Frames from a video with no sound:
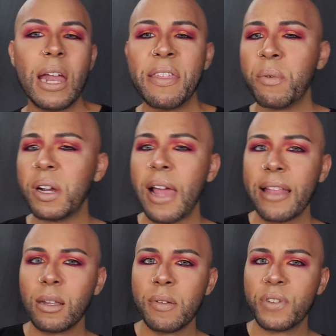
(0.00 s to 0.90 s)
And I think we're going to
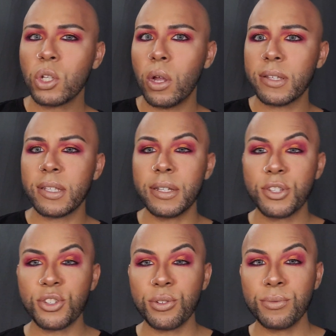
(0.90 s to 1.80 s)
add a little bit of a gloss to
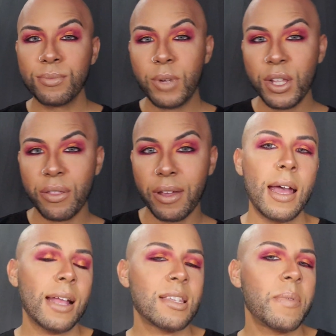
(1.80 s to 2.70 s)
this too. What do you
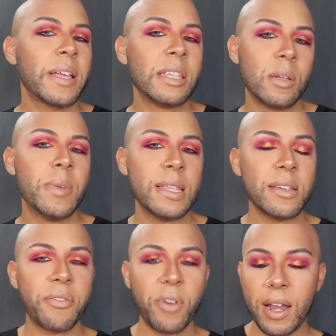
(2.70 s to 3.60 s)
I got something a little bit
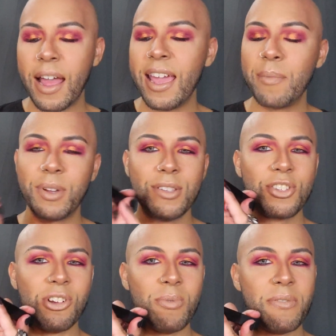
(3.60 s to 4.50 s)
different. I am
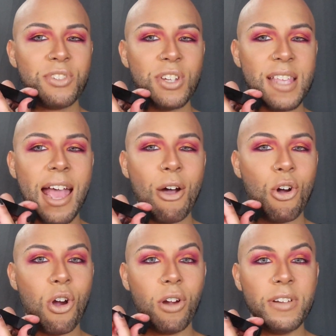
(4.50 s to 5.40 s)
concerned with just
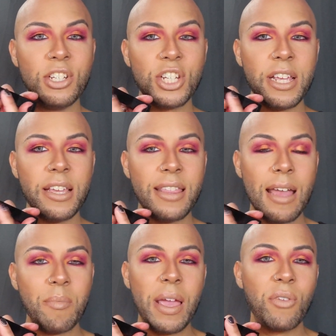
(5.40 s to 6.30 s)
how orangey
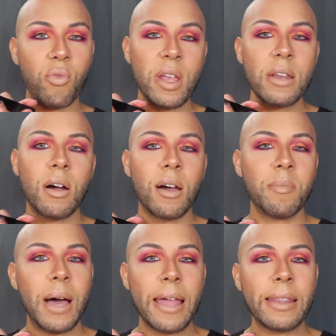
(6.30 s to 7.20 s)
that may read on
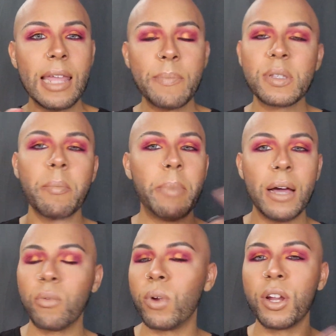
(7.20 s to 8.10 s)
my lips,
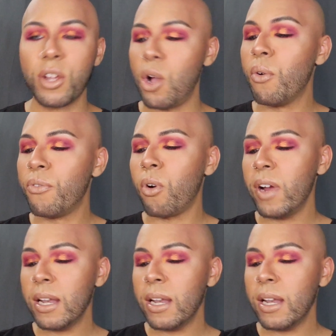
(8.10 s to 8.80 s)
but we're going to go for